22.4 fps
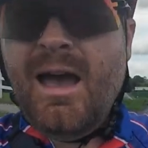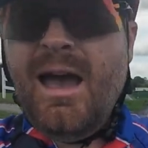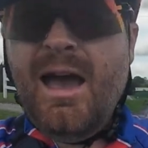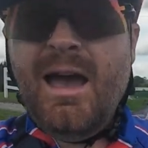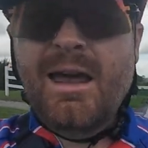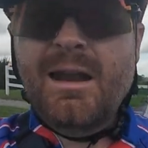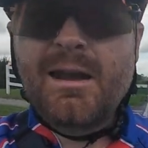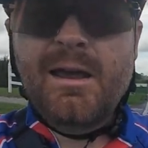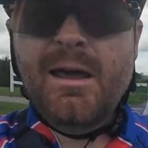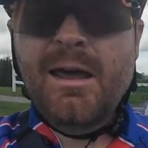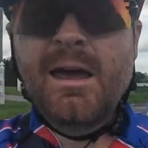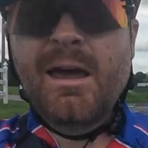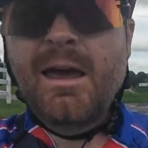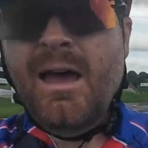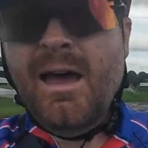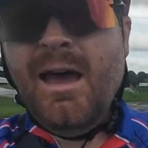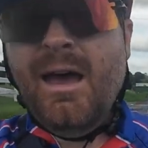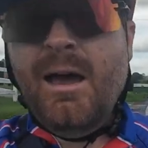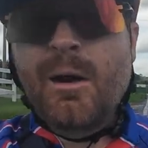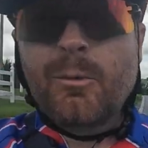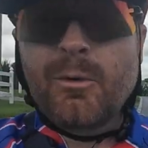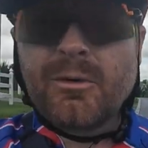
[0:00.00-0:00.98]

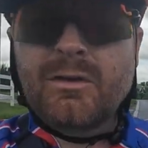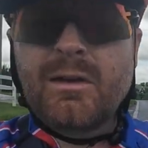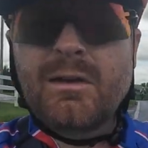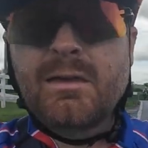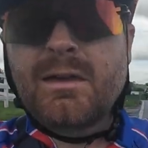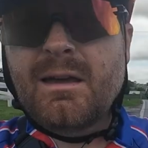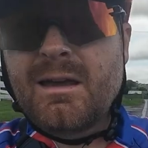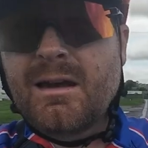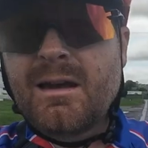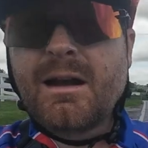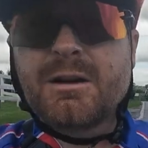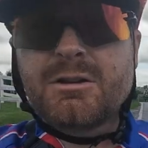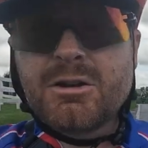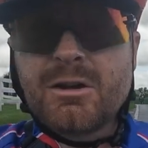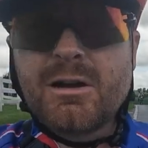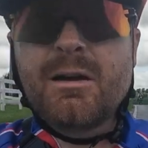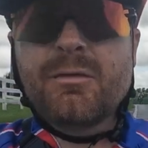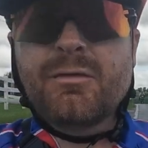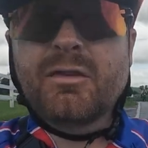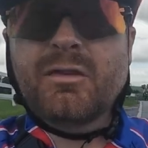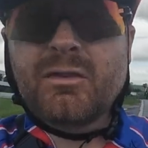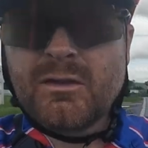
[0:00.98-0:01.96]
And was he thinking I should
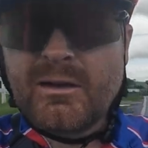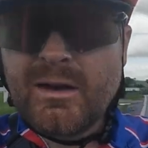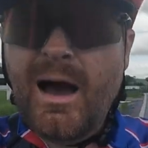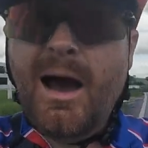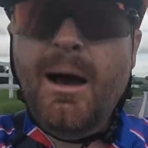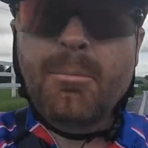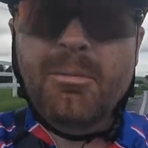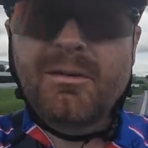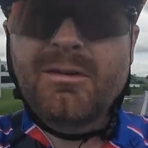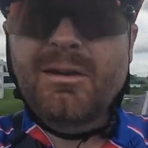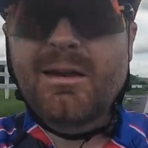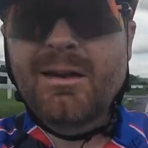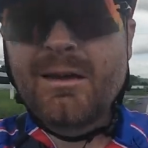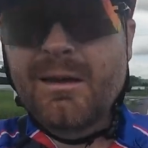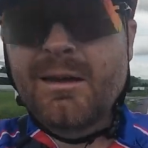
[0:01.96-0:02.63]
have stopped?